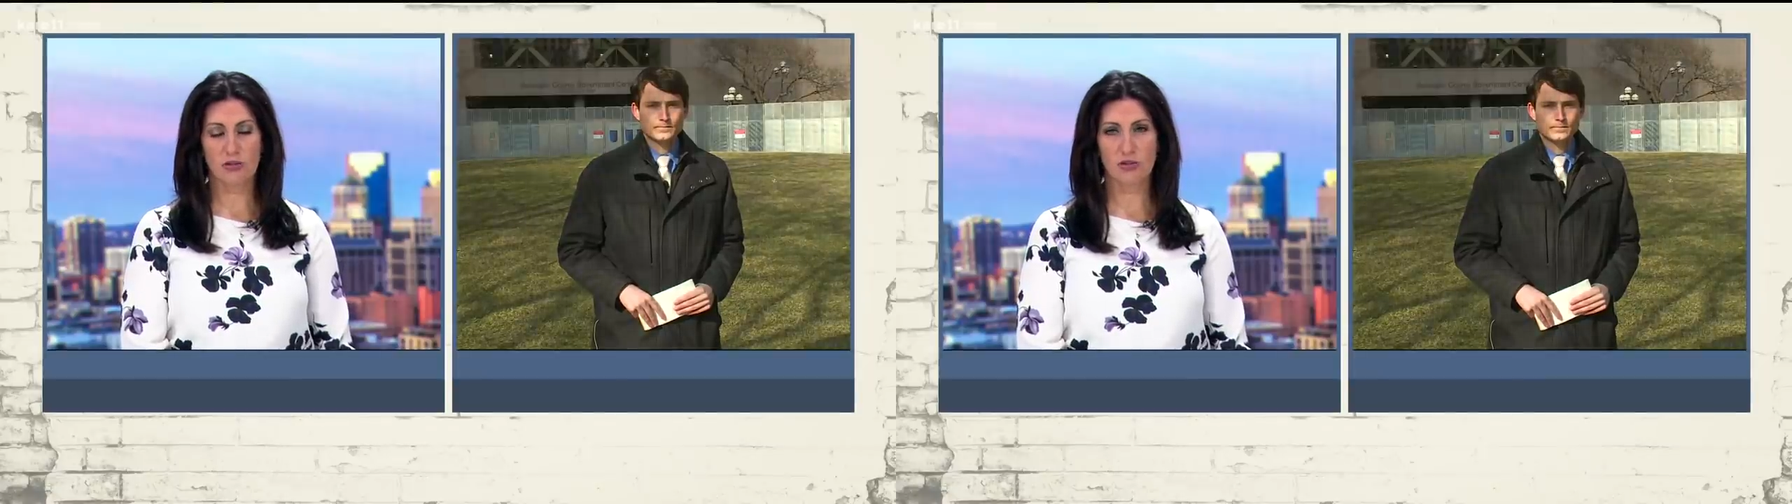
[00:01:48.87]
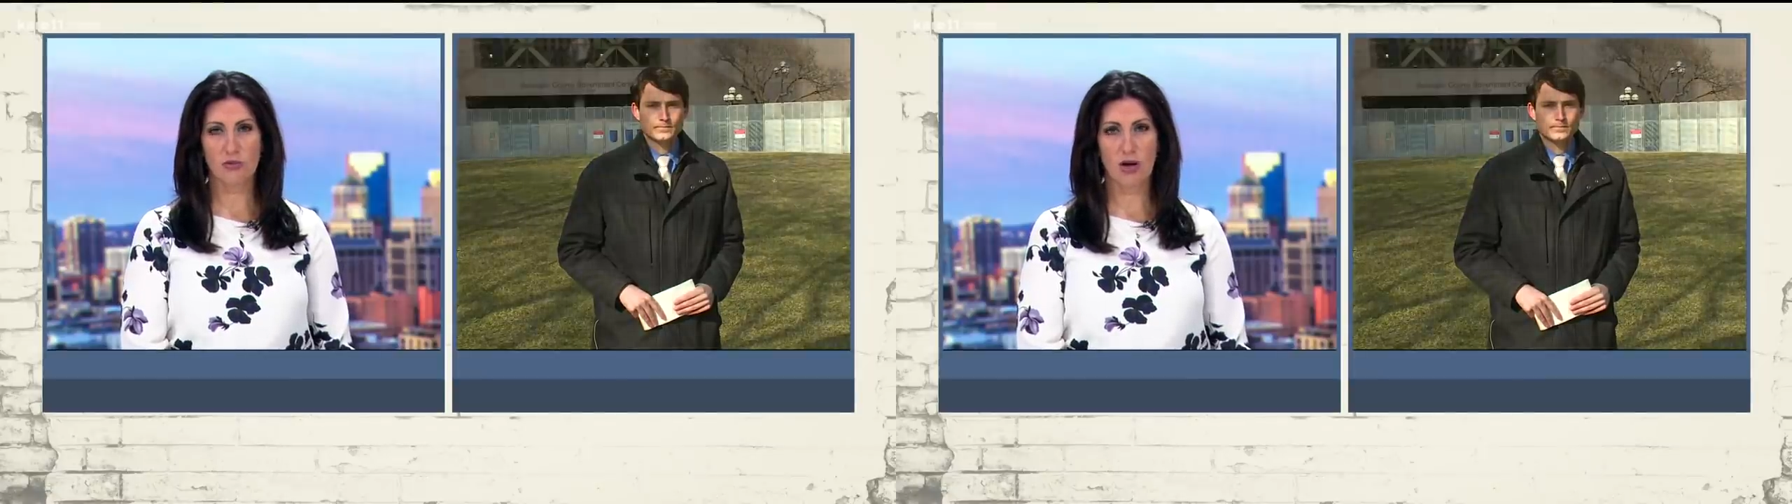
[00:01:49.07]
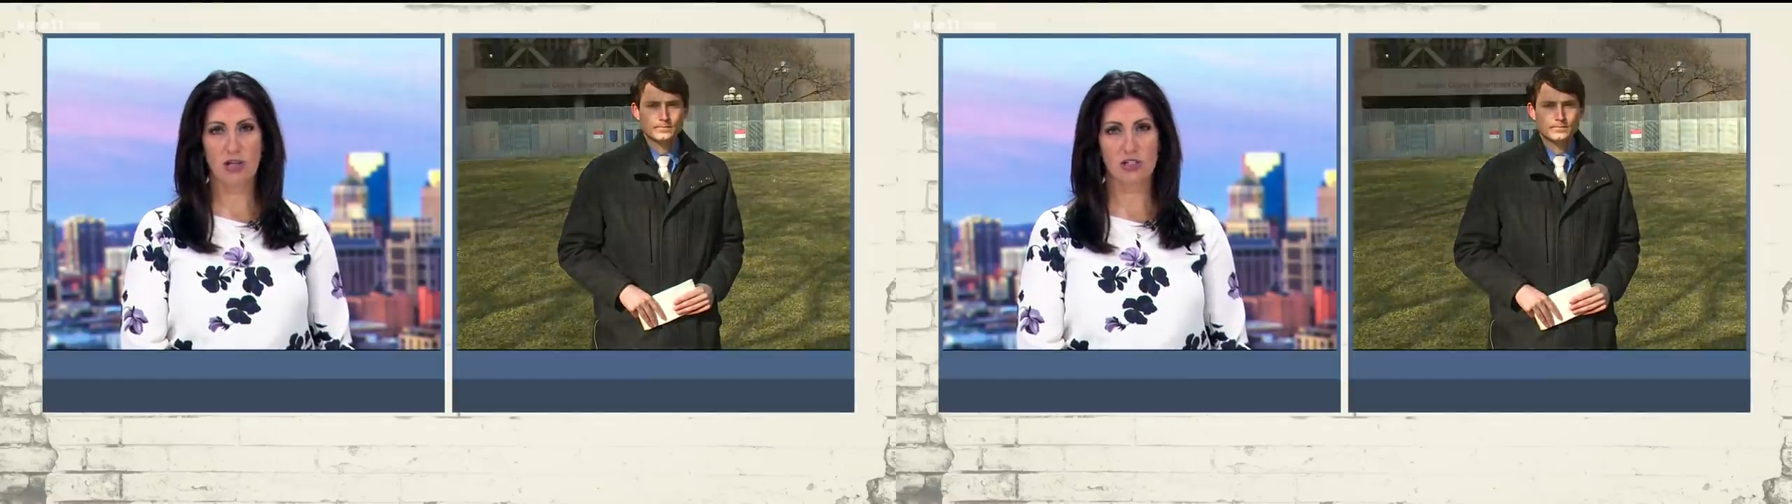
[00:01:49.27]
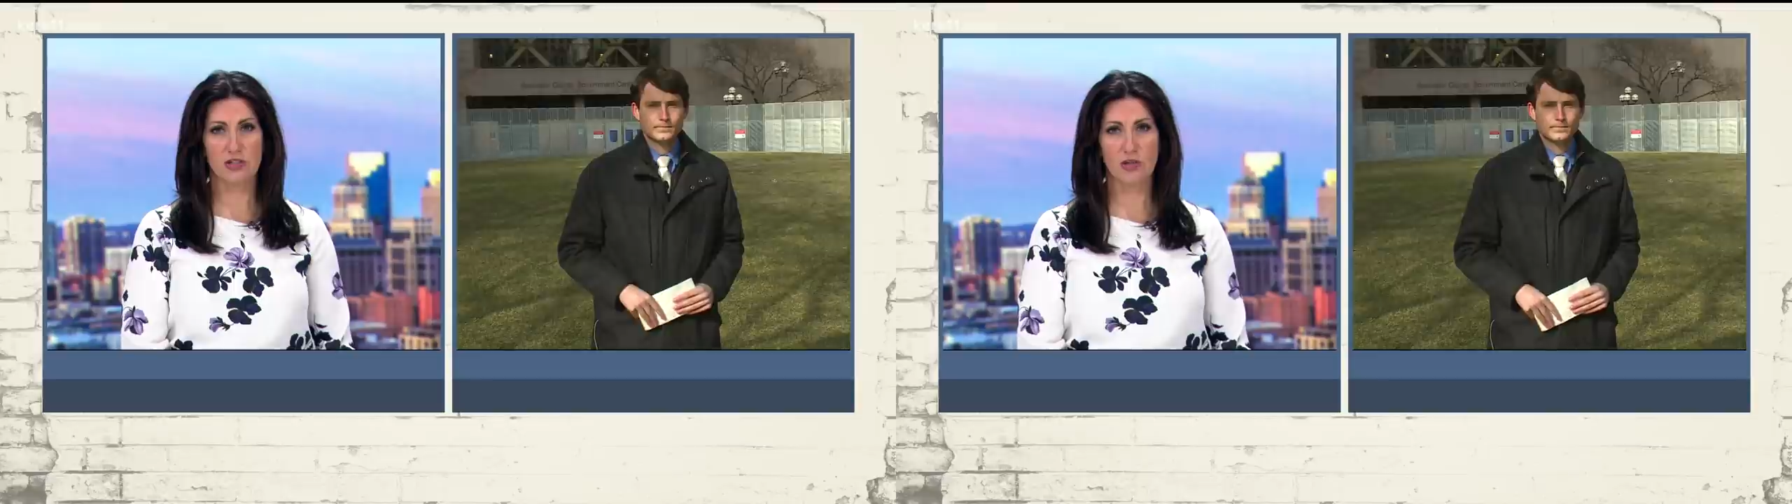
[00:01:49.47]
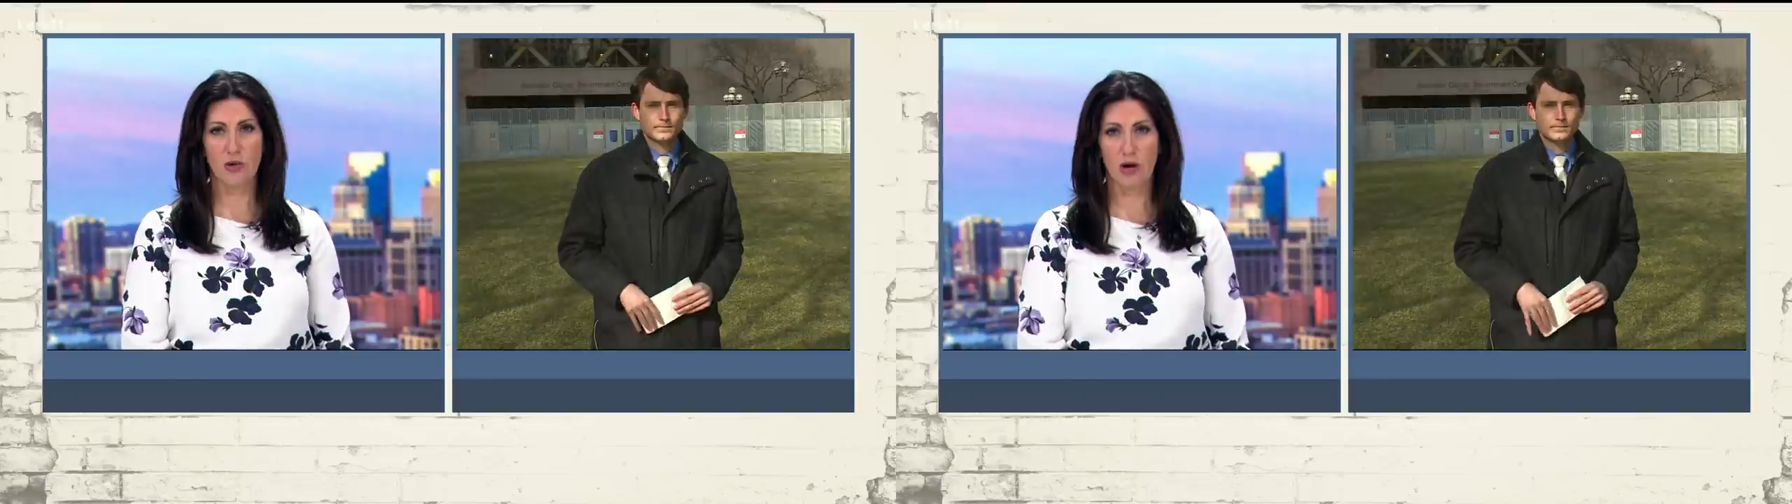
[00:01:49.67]
to watch and
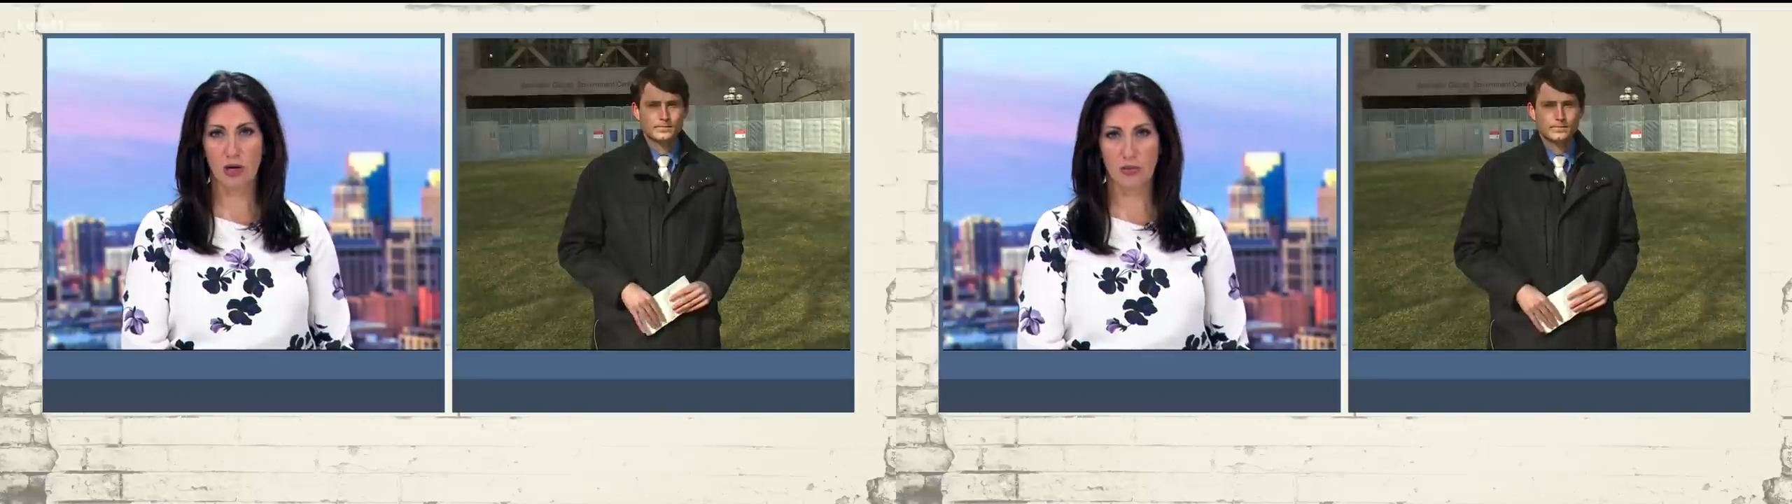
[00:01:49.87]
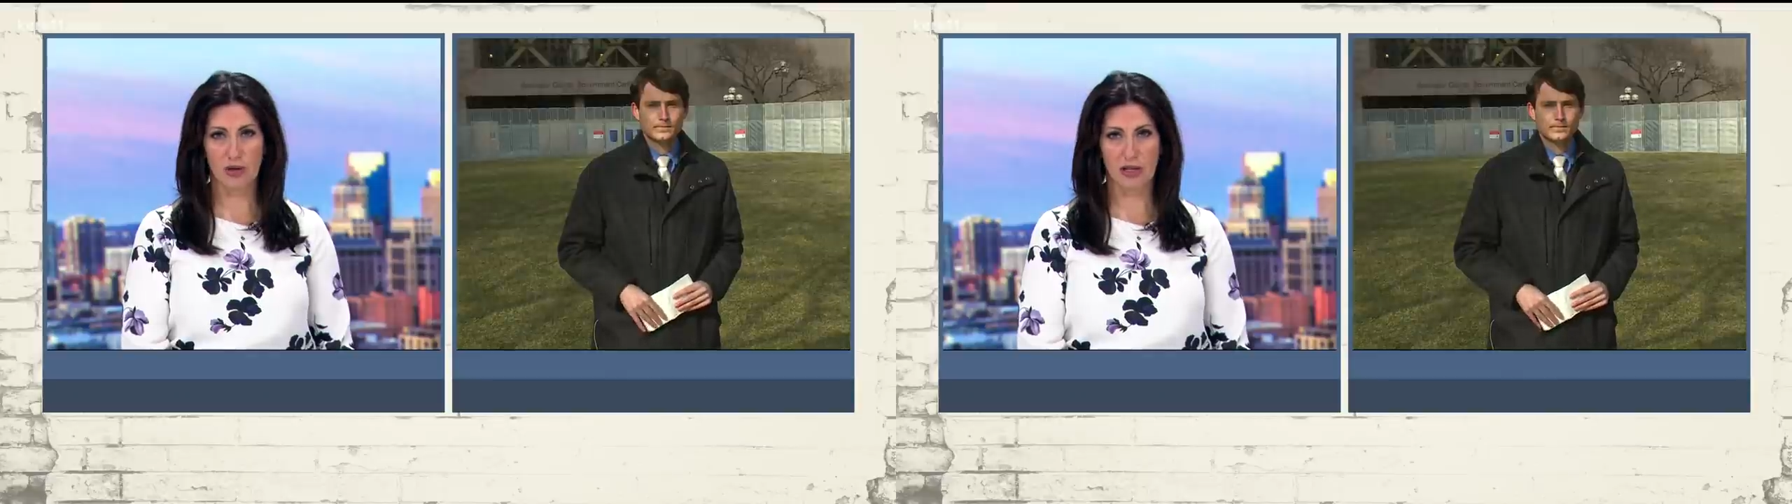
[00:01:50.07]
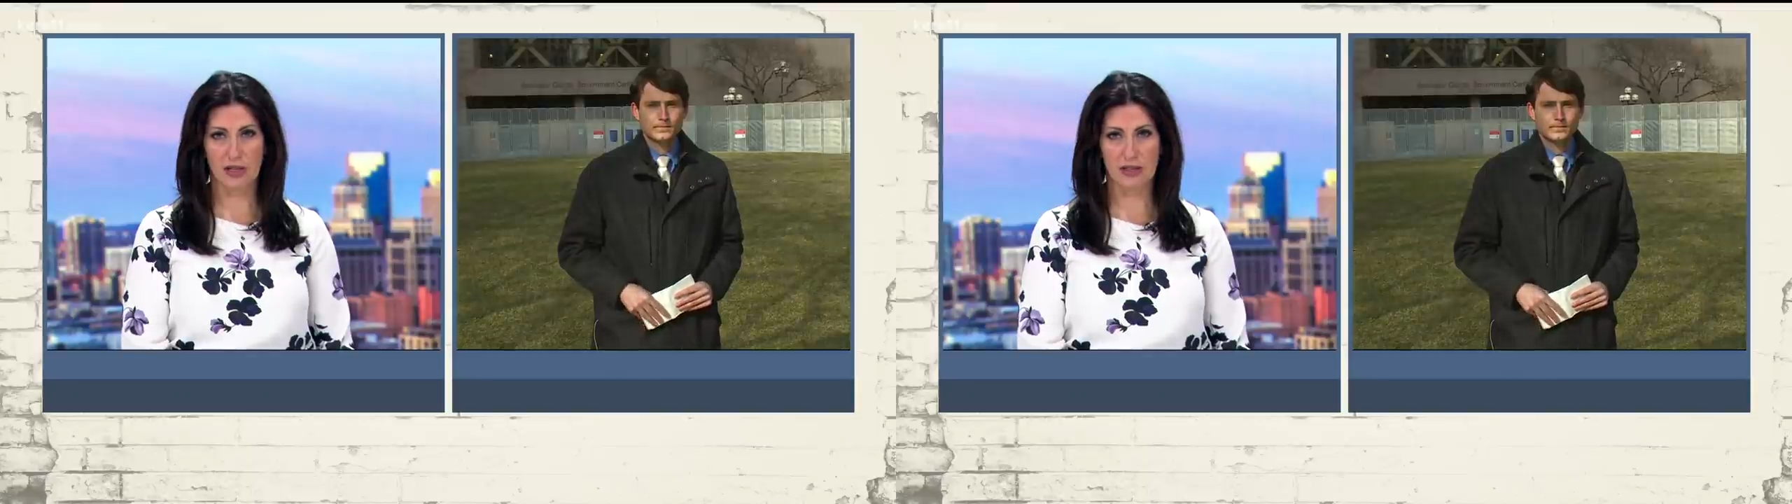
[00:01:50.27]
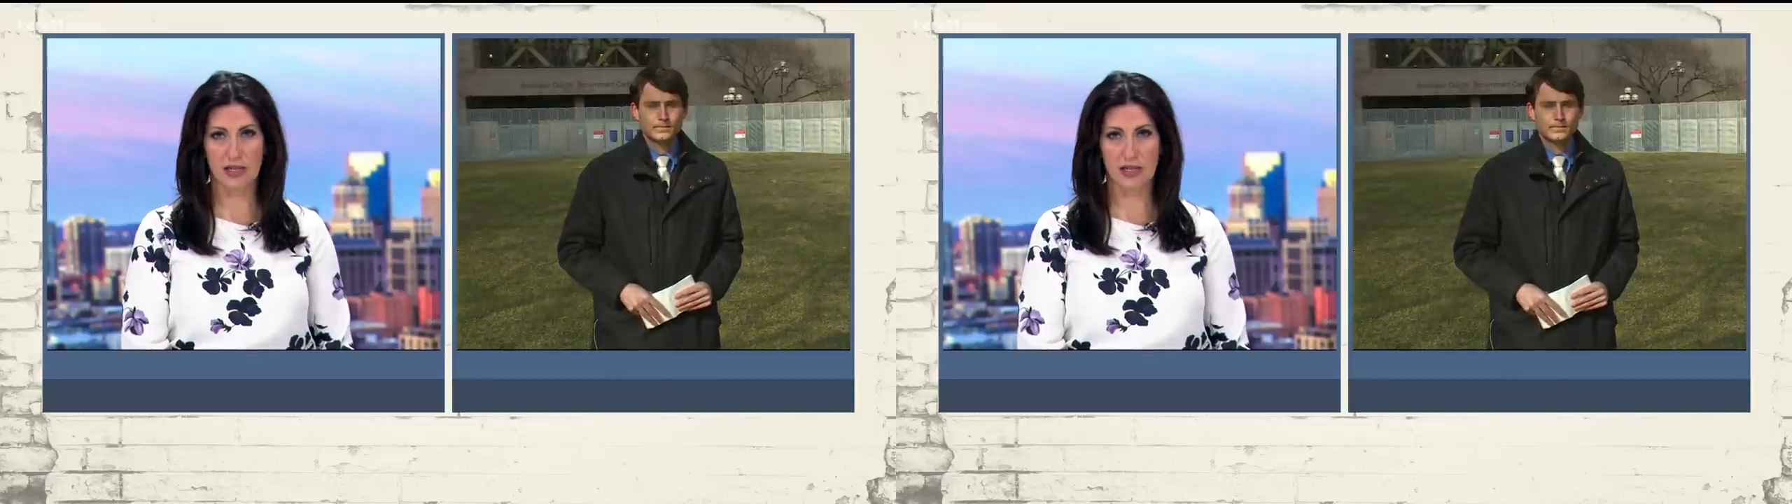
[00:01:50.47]
so heartbreaking.